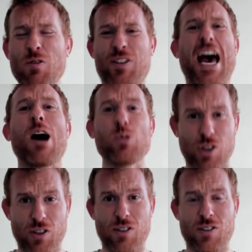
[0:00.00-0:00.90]

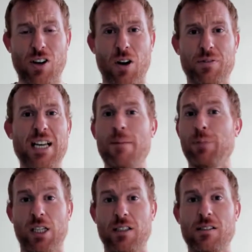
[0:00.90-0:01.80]
thousands of
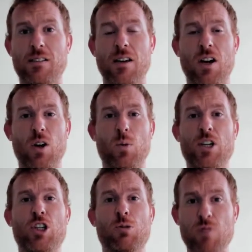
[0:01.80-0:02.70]
templates
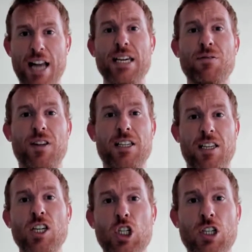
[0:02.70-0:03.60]
which are ready for the
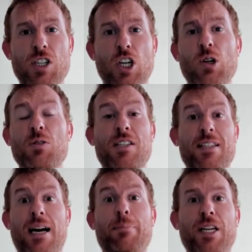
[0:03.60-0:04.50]
teacher to use and
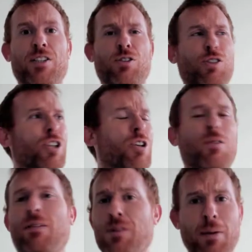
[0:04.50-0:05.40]
tap into, so you don't
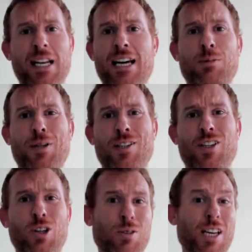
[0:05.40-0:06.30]
have to be an expert to
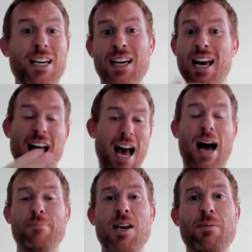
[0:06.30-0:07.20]
use it.
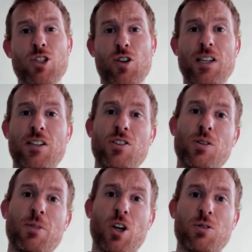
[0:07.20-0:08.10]
I'm demonstrating
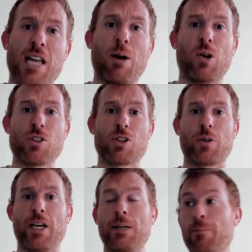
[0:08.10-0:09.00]
some of those now on
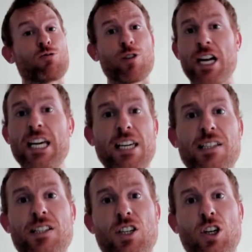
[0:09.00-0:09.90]
screen. Really
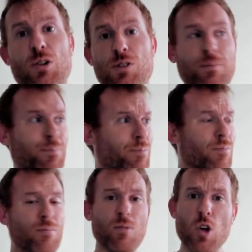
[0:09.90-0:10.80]
easy to use.
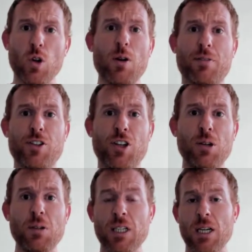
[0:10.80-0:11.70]
All you have to do,
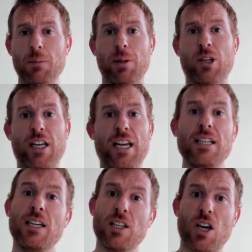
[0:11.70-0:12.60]
plug it in,
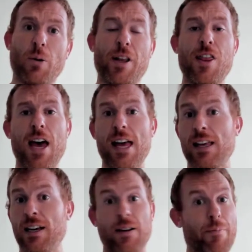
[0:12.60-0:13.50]
go in there,
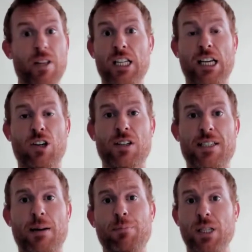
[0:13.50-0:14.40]
click on a
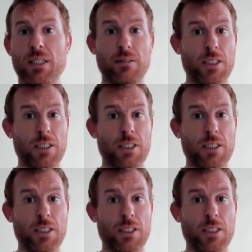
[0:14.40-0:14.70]
template,